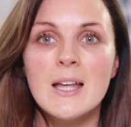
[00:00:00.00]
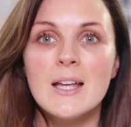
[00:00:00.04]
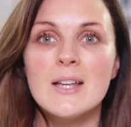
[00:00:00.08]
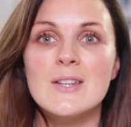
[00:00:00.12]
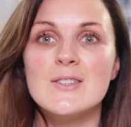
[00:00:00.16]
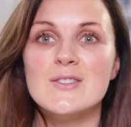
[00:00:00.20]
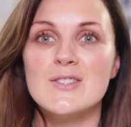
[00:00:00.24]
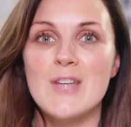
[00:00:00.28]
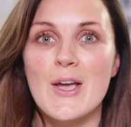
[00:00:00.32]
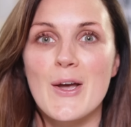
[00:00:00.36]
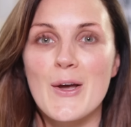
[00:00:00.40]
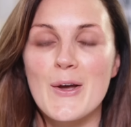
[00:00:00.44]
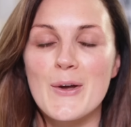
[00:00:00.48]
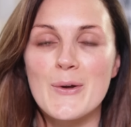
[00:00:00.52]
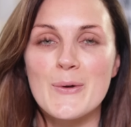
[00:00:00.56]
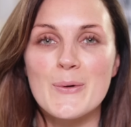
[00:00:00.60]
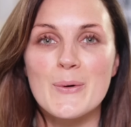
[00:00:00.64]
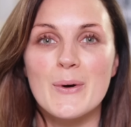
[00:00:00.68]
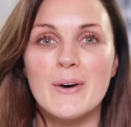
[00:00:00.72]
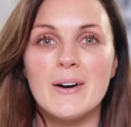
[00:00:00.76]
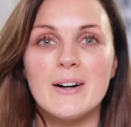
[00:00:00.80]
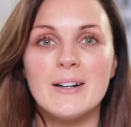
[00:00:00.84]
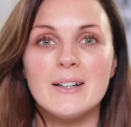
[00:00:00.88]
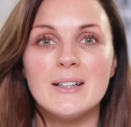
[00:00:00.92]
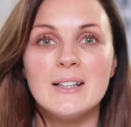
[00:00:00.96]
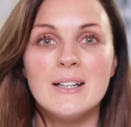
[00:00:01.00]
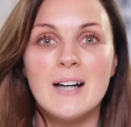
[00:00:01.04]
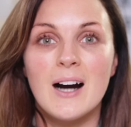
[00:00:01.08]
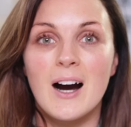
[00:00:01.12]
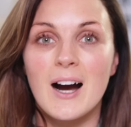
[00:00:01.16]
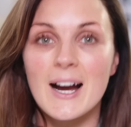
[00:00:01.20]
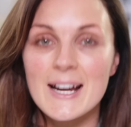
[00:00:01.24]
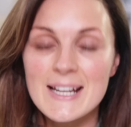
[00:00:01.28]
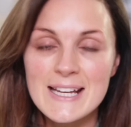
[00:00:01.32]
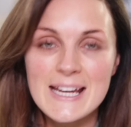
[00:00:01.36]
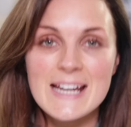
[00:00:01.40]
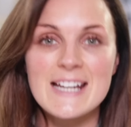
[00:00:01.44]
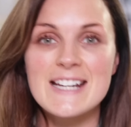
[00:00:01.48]
So
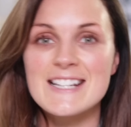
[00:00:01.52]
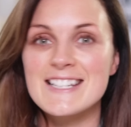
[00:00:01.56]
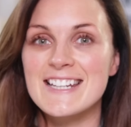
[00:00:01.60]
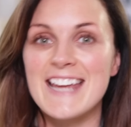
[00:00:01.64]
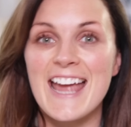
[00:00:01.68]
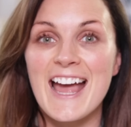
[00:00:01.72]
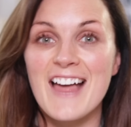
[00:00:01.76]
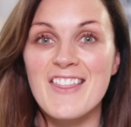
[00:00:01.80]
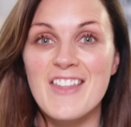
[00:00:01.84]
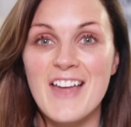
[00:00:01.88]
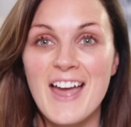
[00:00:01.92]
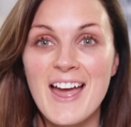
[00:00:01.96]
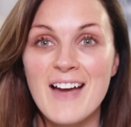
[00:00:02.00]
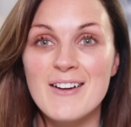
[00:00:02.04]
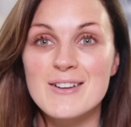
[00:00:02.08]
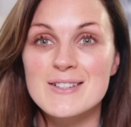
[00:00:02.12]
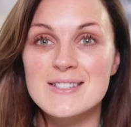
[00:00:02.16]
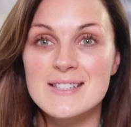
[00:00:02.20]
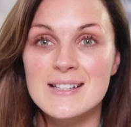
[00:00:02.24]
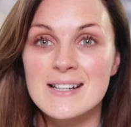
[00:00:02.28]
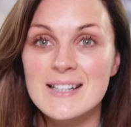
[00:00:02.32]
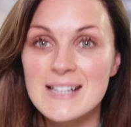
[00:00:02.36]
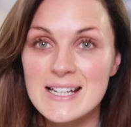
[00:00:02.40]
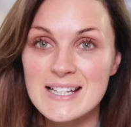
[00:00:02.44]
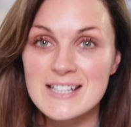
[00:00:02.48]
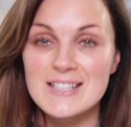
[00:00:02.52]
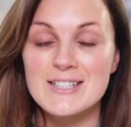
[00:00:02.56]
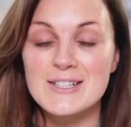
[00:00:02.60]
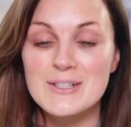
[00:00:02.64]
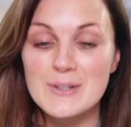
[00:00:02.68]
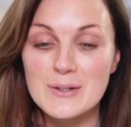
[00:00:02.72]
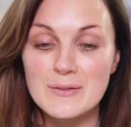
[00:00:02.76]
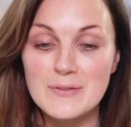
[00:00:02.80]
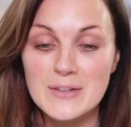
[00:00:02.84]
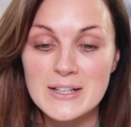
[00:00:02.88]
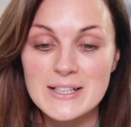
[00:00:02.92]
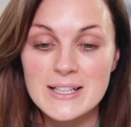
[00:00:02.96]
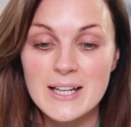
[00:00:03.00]
I needed to get out of the house and I needed to
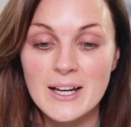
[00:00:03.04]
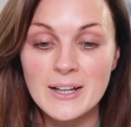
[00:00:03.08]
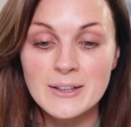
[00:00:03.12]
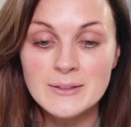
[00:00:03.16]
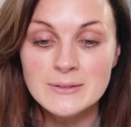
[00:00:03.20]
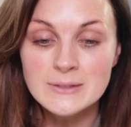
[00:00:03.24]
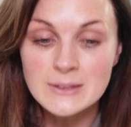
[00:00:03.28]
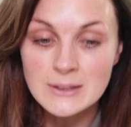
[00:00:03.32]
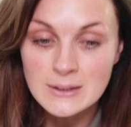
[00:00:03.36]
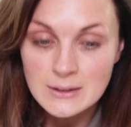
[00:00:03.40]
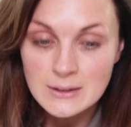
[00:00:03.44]
do a video.